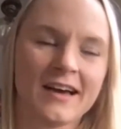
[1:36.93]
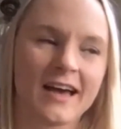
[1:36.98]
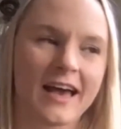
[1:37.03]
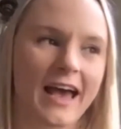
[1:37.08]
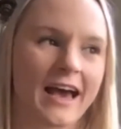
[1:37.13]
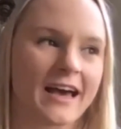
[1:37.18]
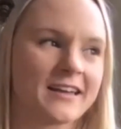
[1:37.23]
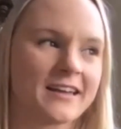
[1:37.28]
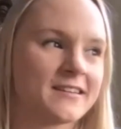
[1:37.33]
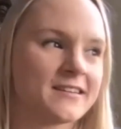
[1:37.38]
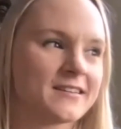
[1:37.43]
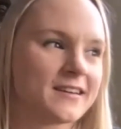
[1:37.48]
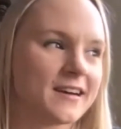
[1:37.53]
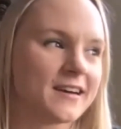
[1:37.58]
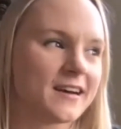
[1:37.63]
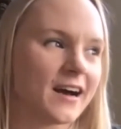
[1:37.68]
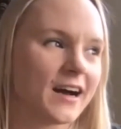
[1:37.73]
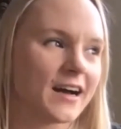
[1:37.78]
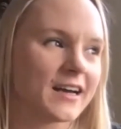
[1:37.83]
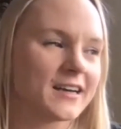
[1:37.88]
And
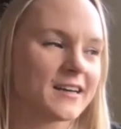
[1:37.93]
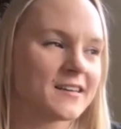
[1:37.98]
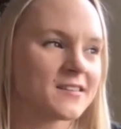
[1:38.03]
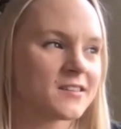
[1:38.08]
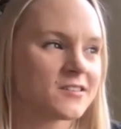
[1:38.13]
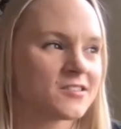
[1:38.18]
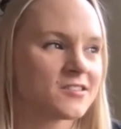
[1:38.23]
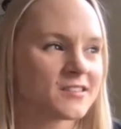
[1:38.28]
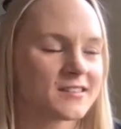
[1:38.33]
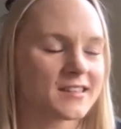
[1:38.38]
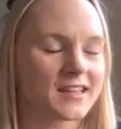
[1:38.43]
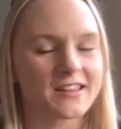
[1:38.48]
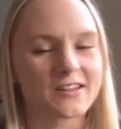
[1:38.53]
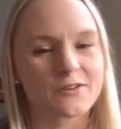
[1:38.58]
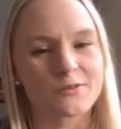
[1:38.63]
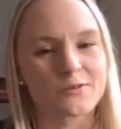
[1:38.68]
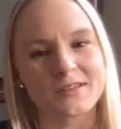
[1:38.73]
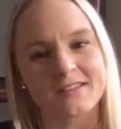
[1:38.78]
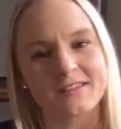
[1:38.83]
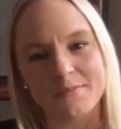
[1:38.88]
I guess I'll just say there
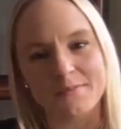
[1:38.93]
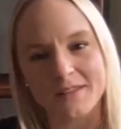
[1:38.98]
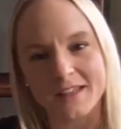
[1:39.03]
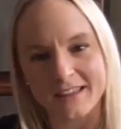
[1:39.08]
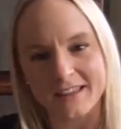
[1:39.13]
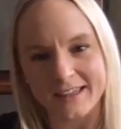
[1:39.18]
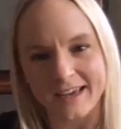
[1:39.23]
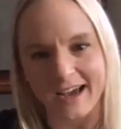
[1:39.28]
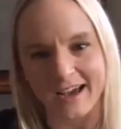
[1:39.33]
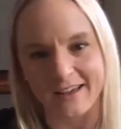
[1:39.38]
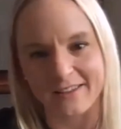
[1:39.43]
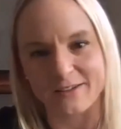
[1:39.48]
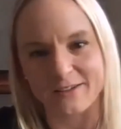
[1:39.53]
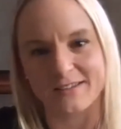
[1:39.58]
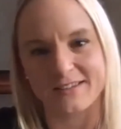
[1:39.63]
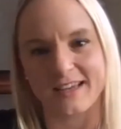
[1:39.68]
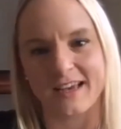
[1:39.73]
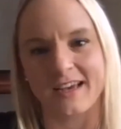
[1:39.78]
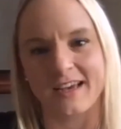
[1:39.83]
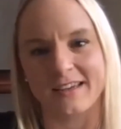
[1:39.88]
was something that Heather
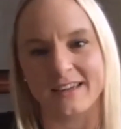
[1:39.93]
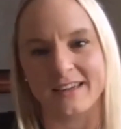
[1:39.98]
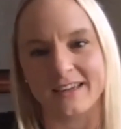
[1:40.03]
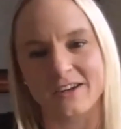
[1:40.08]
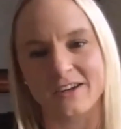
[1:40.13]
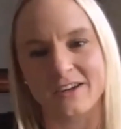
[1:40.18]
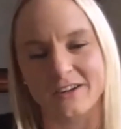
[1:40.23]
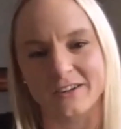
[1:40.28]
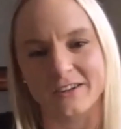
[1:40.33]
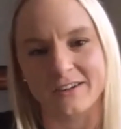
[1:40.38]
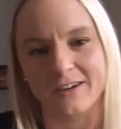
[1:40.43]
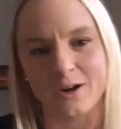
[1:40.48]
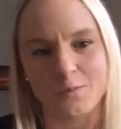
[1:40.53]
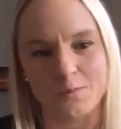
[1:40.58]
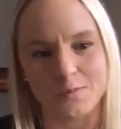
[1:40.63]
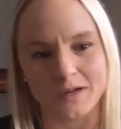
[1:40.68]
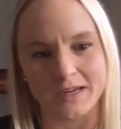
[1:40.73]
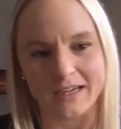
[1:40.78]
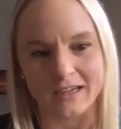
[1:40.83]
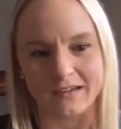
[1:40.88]
said in her
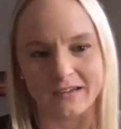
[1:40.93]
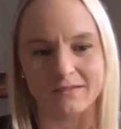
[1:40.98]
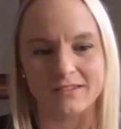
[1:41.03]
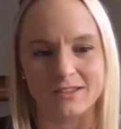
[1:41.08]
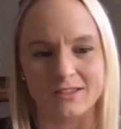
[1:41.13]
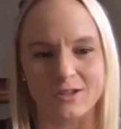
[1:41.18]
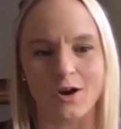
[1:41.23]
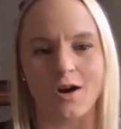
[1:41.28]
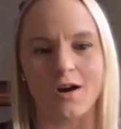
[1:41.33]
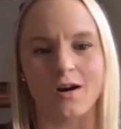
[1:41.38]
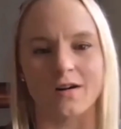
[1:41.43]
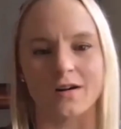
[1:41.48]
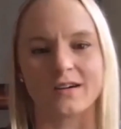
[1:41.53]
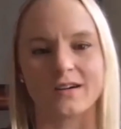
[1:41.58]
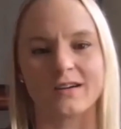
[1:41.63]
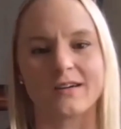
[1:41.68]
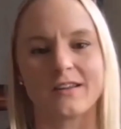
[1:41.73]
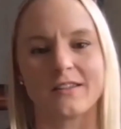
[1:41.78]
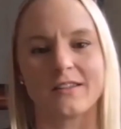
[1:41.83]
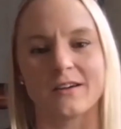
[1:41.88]
opening talk
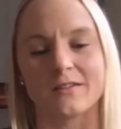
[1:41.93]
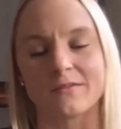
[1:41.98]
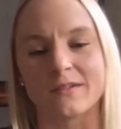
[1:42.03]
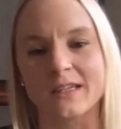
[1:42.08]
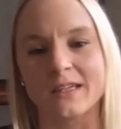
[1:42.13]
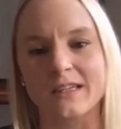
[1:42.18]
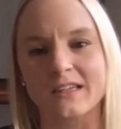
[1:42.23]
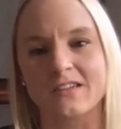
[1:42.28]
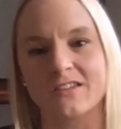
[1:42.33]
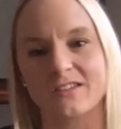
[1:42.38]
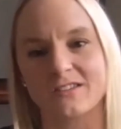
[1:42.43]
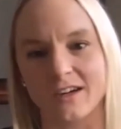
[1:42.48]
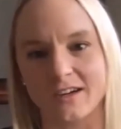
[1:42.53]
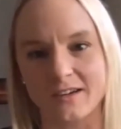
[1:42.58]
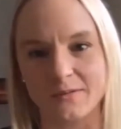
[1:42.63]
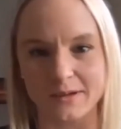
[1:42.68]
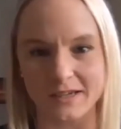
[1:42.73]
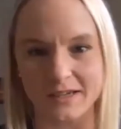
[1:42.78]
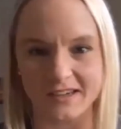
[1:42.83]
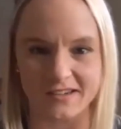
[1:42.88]
that really
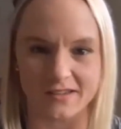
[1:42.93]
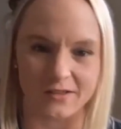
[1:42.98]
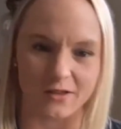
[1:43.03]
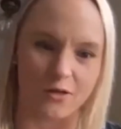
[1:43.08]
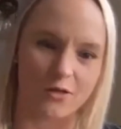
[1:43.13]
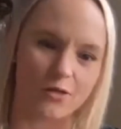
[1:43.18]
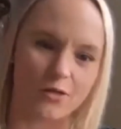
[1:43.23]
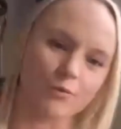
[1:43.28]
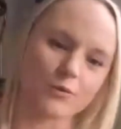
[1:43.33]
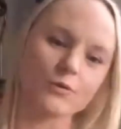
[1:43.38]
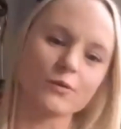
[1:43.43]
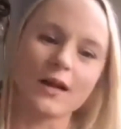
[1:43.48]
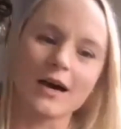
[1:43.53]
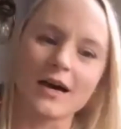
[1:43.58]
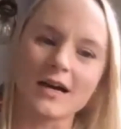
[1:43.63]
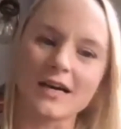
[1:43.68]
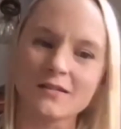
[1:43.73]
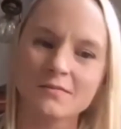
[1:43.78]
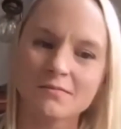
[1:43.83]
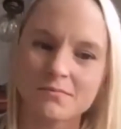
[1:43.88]
struck me as the through
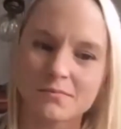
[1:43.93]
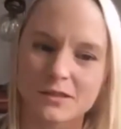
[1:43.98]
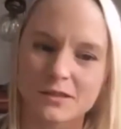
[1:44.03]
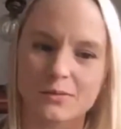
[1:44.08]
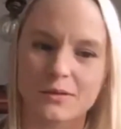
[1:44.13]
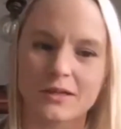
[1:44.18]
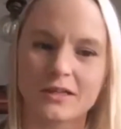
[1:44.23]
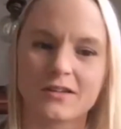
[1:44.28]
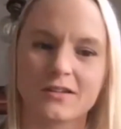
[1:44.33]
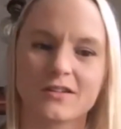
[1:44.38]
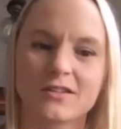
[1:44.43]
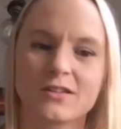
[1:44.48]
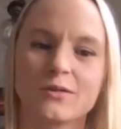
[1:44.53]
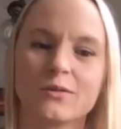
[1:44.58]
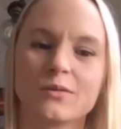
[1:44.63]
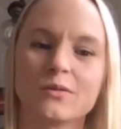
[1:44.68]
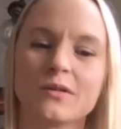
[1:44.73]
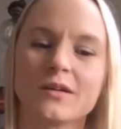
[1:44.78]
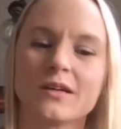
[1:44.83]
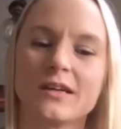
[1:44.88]
line between our
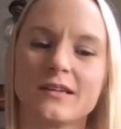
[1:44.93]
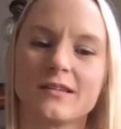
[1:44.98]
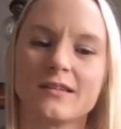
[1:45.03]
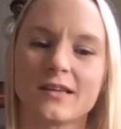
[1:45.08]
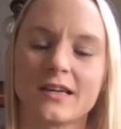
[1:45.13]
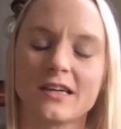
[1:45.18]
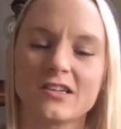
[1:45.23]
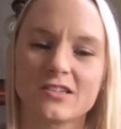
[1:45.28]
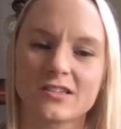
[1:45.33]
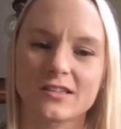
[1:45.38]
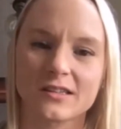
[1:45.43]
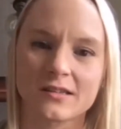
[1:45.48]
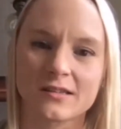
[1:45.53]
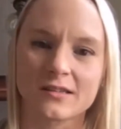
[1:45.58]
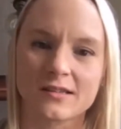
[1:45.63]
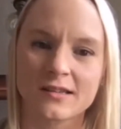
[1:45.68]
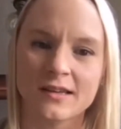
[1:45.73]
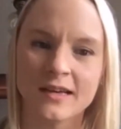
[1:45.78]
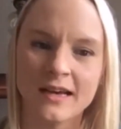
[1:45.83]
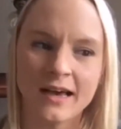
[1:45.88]
2
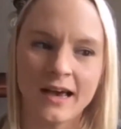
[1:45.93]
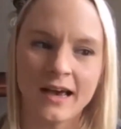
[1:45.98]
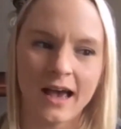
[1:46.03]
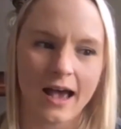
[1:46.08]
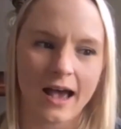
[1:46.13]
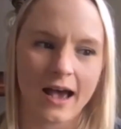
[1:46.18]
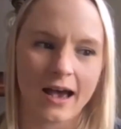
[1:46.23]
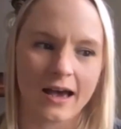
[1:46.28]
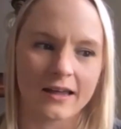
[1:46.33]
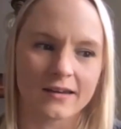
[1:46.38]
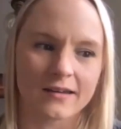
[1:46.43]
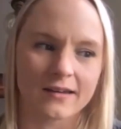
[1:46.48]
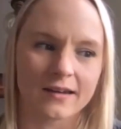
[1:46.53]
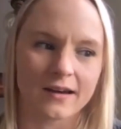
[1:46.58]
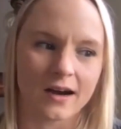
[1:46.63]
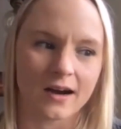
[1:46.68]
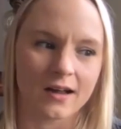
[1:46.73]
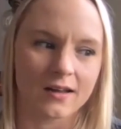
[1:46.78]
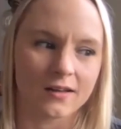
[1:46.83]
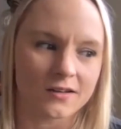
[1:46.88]
organizations. And
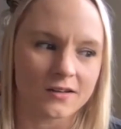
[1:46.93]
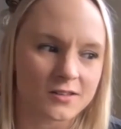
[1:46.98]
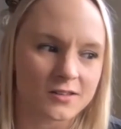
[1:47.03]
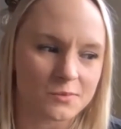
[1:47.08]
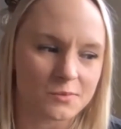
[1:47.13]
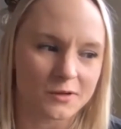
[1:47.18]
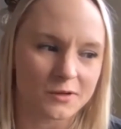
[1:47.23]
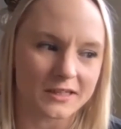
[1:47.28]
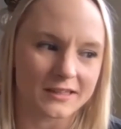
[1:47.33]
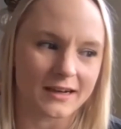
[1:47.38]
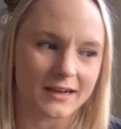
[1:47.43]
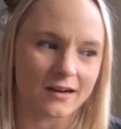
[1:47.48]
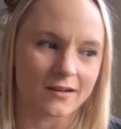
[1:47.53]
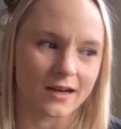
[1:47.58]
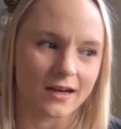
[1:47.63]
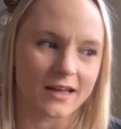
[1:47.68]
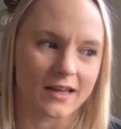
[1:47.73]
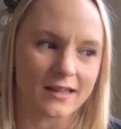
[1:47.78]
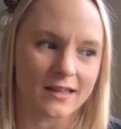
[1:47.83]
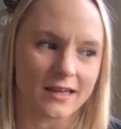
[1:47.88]
I'll also point out,
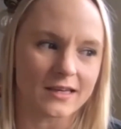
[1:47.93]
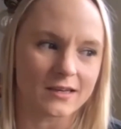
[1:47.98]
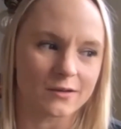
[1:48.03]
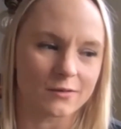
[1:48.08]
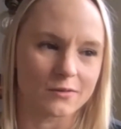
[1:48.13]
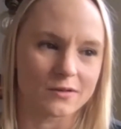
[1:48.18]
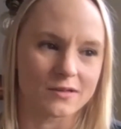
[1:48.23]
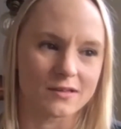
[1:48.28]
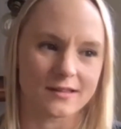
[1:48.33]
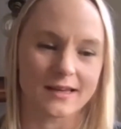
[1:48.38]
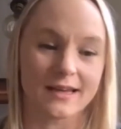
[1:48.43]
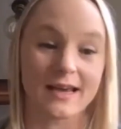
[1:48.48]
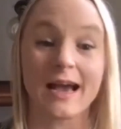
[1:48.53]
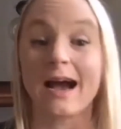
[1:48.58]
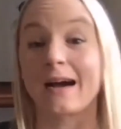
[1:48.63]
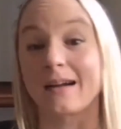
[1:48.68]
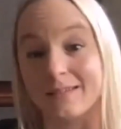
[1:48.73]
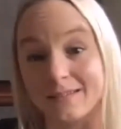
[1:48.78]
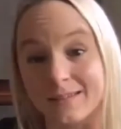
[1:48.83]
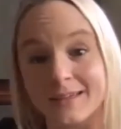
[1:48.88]
I think it was the
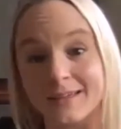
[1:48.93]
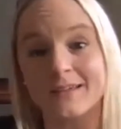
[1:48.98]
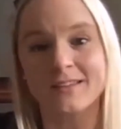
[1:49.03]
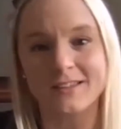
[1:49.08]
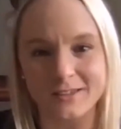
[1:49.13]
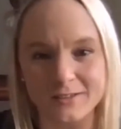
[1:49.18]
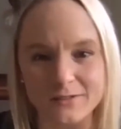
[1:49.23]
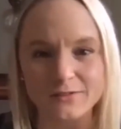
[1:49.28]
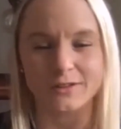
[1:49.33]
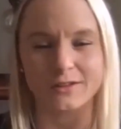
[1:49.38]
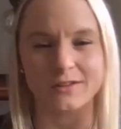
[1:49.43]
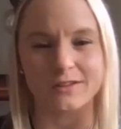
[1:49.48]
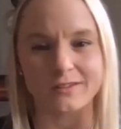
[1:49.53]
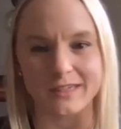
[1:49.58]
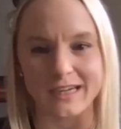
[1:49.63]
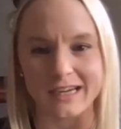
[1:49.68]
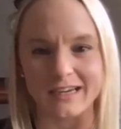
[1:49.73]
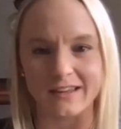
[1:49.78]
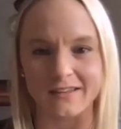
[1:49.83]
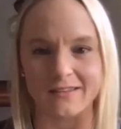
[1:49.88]
catalyst for
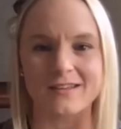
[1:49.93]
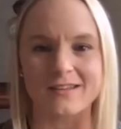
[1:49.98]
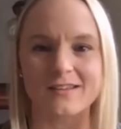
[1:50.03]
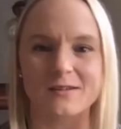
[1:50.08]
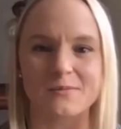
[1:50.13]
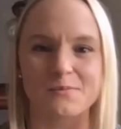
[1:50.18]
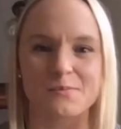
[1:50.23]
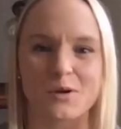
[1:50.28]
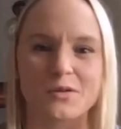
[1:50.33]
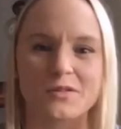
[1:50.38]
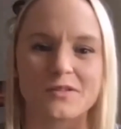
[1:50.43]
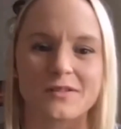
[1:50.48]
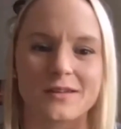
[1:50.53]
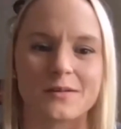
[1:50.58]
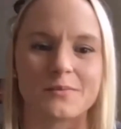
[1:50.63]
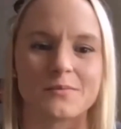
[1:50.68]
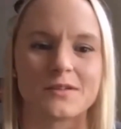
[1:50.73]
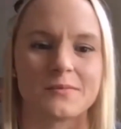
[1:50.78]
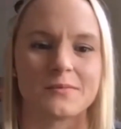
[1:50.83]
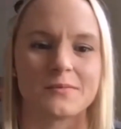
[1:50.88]
creating this
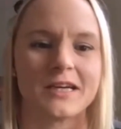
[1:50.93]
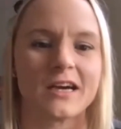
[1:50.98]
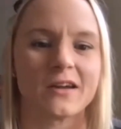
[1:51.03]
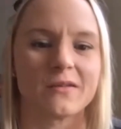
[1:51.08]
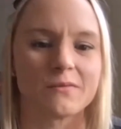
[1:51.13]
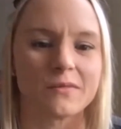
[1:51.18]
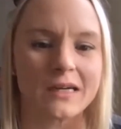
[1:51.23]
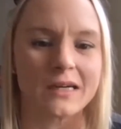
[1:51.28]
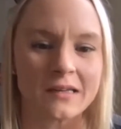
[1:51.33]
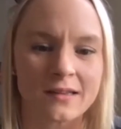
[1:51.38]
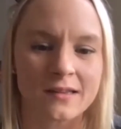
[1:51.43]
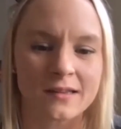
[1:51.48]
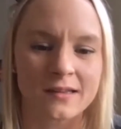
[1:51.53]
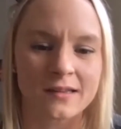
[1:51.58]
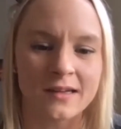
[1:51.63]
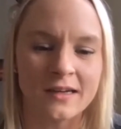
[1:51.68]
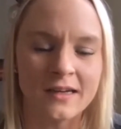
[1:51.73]
symposium to begin with.